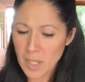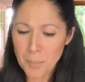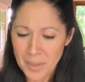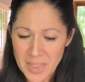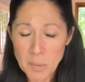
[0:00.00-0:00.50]

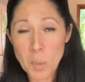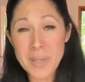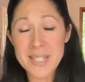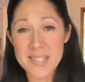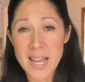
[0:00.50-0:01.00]
But then when we
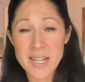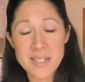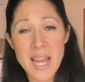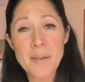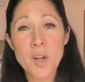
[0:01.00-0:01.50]
decided
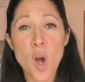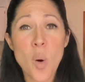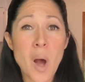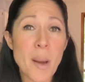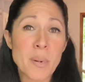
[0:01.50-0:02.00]
to have a
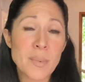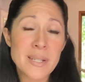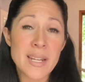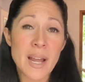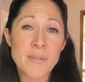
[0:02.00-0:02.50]
co-op, and we
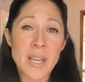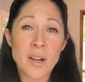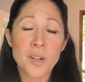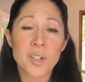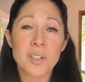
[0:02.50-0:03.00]
did have
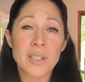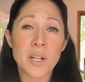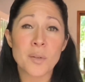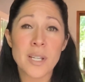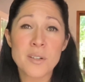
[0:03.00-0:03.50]
younger,
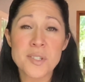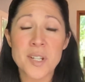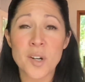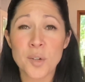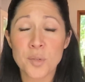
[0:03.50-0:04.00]
littles
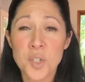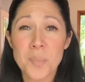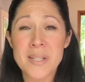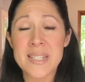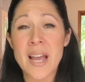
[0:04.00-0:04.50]
in our
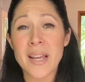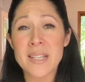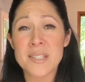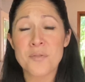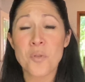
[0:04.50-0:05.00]
group as young
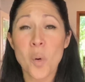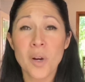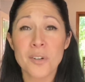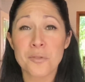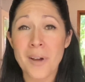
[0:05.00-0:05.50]
as
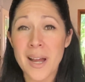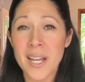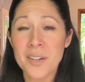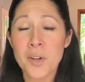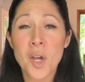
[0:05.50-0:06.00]
4 and
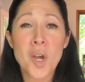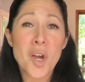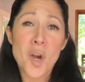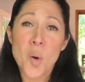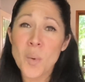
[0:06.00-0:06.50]
5,
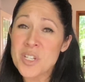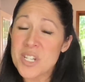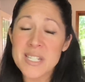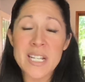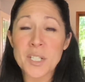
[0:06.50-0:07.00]
we
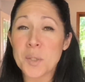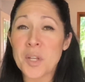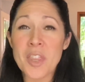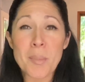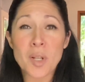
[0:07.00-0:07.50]
just
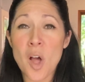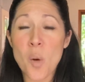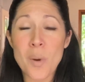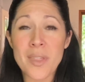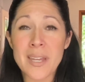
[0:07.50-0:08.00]
included them
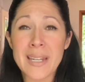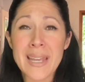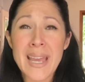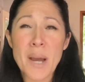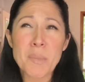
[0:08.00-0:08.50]
along with it.
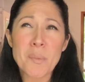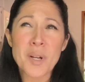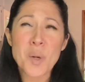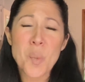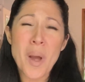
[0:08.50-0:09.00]
And we
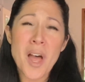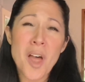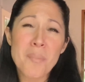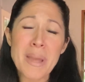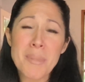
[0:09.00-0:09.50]
wondered,
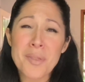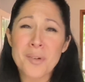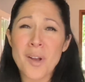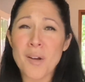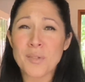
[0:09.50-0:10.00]
well, maybe
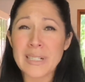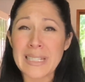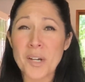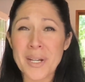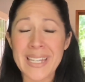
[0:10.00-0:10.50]
they're not really
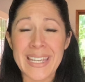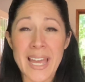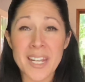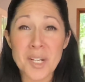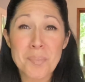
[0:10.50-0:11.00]
going to
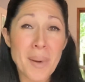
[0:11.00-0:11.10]
get it.